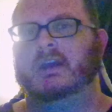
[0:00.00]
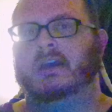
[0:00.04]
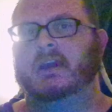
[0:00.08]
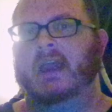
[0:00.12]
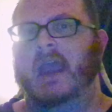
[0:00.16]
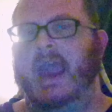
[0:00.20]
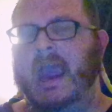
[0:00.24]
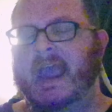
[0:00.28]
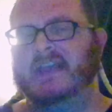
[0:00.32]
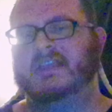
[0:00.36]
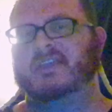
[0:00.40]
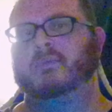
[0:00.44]

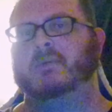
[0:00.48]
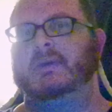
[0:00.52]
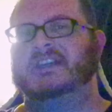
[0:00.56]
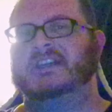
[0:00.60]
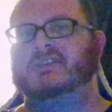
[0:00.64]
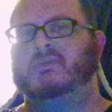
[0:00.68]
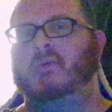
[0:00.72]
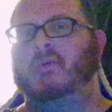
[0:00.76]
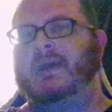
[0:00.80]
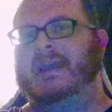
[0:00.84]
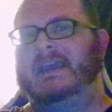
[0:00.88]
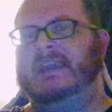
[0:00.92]
And the
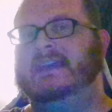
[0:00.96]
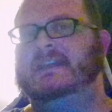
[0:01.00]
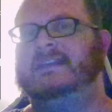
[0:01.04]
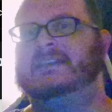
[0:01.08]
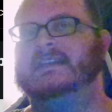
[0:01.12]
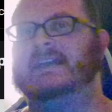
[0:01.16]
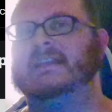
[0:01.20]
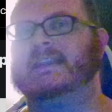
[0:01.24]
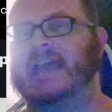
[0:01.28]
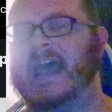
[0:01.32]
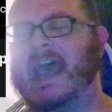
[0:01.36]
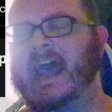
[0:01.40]
reason why he
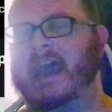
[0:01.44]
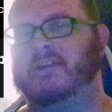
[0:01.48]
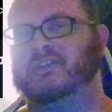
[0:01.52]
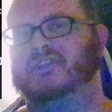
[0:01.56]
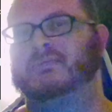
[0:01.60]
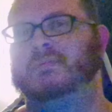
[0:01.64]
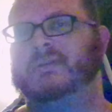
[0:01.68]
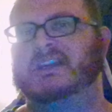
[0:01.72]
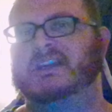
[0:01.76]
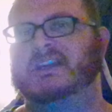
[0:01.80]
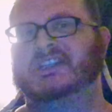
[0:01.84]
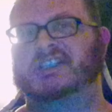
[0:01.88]
did that is
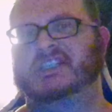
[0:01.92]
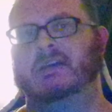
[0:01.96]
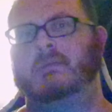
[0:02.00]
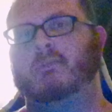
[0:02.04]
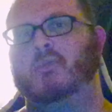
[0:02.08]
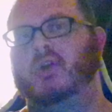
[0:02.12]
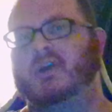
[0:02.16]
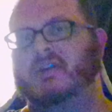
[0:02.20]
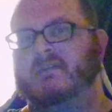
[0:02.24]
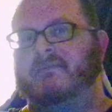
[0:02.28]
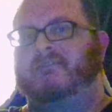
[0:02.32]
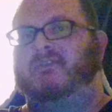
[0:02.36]
because
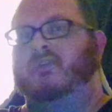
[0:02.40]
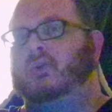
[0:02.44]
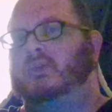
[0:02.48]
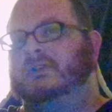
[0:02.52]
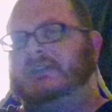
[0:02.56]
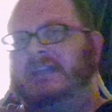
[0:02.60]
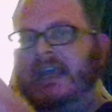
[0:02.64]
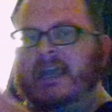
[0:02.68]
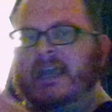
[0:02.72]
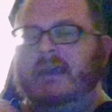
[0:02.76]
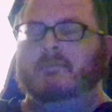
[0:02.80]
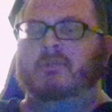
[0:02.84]
someone
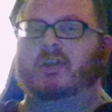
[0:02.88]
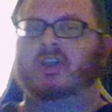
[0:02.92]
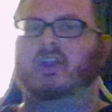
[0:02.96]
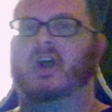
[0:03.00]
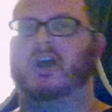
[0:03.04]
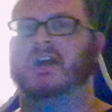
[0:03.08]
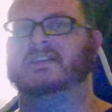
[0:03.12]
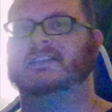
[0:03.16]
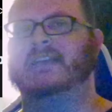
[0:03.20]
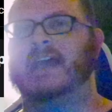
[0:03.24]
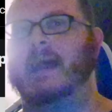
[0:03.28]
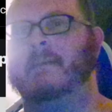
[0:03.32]
fooled him a
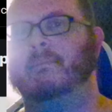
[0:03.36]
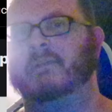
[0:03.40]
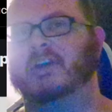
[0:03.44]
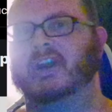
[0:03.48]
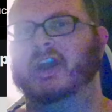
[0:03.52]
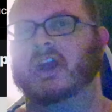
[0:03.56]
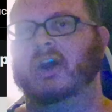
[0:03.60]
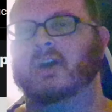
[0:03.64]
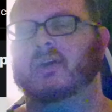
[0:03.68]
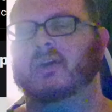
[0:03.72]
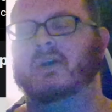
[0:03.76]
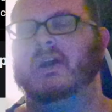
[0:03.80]
long time
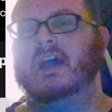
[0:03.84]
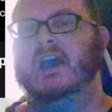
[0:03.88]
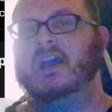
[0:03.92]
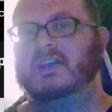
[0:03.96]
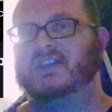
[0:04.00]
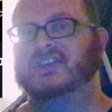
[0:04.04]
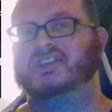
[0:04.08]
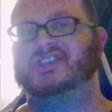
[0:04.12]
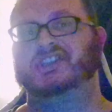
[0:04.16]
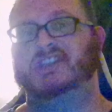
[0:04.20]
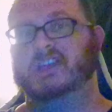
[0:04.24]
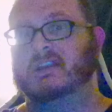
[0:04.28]
ago,
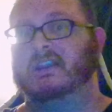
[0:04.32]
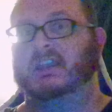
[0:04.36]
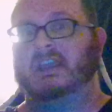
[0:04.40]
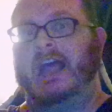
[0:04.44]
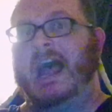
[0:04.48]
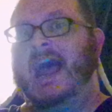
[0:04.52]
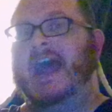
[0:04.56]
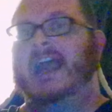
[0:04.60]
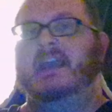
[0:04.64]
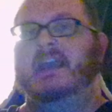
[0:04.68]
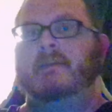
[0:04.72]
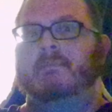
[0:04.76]

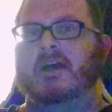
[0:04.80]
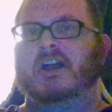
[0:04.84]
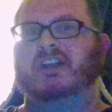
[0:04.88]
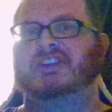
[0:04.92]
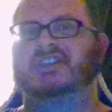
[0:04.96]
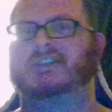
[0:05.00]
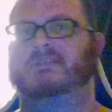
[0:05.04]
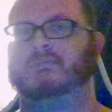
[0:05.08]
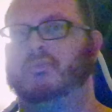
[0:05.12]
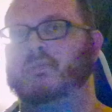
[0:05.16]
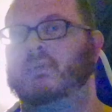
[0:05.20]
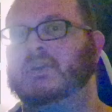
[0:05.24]
lying
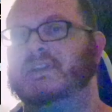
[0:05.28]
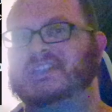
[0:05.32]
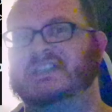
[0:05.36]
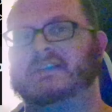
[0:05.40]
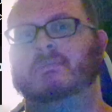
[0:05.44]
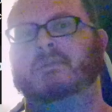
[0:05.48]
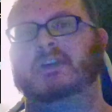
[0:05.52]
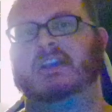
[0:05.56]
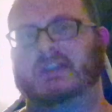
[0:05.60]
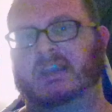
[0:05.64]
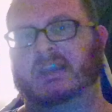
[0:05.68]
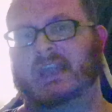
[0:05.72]
about when
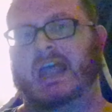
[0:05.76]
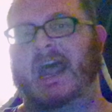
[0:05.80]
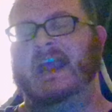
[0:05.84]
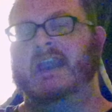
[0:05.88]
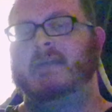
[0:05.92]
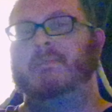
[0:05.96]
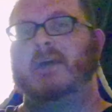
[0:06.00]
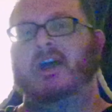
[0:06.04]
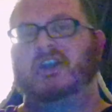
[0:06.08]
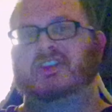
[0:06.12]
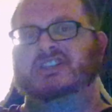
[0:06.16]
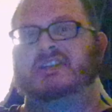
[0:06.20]
someone lied
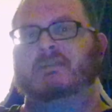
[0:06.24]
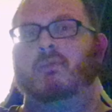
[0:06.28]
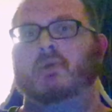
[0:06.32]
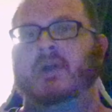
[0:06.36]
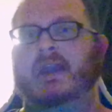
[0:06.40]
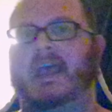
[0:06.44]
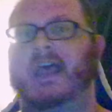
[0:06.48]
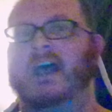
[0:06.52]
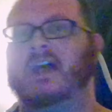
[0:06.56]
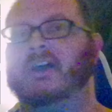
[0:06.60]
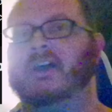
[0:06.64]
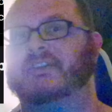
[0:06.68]
about someone
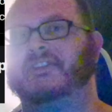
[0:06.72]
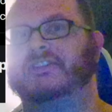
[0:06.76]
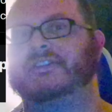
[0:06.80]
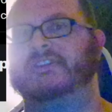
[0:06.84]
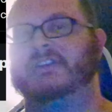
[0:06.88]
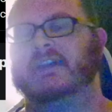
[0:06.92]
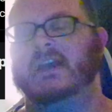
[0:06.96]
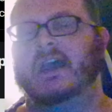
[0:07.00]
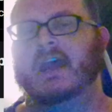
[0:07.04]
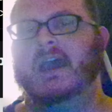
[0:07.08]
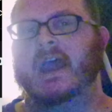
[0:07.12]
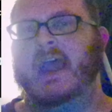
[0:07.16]
else.
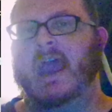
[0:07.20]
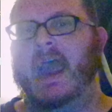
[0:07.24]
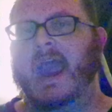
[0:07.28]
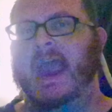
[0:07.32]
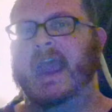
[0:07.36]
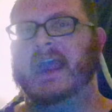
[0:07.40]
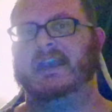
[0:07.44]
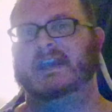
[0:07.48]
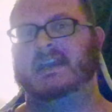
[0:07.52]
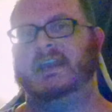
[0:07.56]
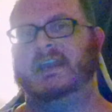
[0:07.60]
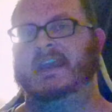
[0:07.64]

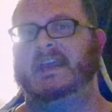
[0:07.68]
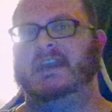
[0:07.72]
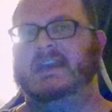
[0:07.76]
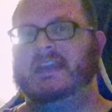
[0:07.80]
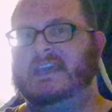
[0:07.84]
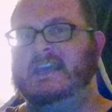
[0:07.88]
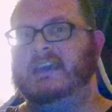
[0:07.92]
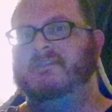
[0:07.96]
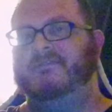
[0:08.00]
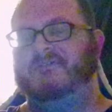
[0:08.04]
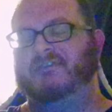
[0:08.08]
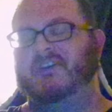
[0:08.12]
And, and
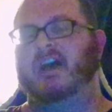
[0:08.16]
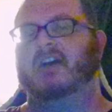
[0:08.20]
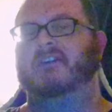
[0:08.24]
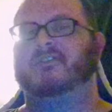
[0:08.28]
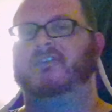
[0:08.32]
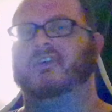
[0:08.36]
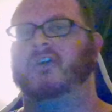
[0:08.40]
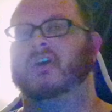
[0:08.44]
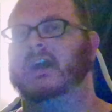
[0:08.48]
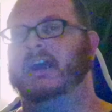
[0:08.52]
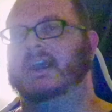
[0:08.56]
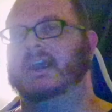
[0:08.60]
he fell
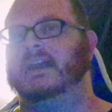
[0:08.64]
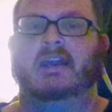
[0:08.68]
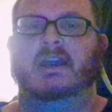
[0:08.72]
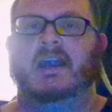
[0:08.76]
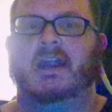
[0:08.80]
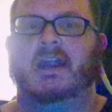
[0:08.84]
for it.